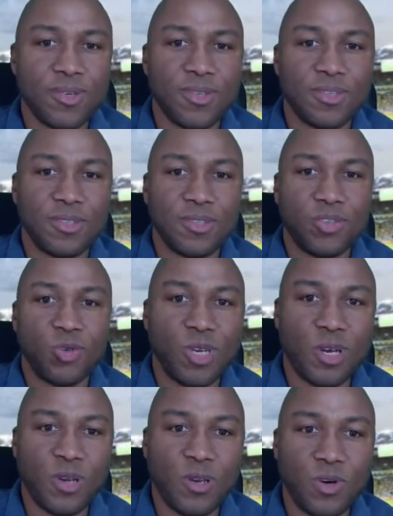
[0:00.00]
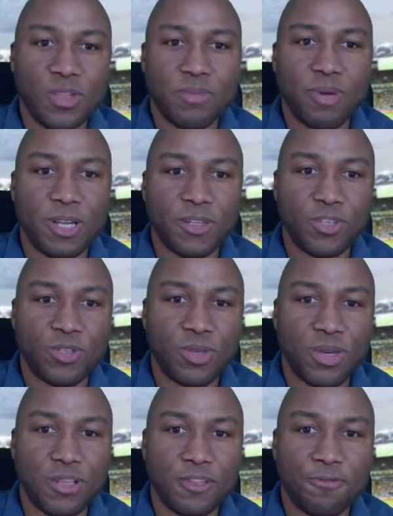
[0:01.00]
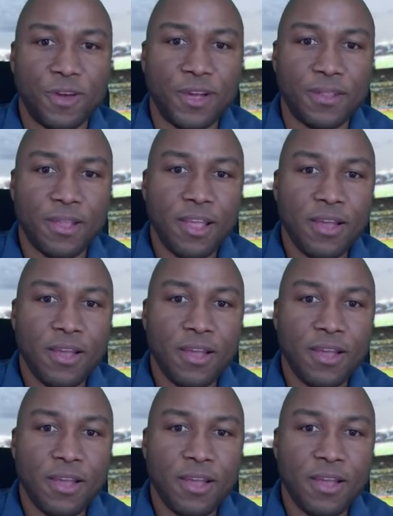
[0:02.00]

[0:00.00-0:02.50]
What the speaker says: this, Junior, you are the Manchester United fan.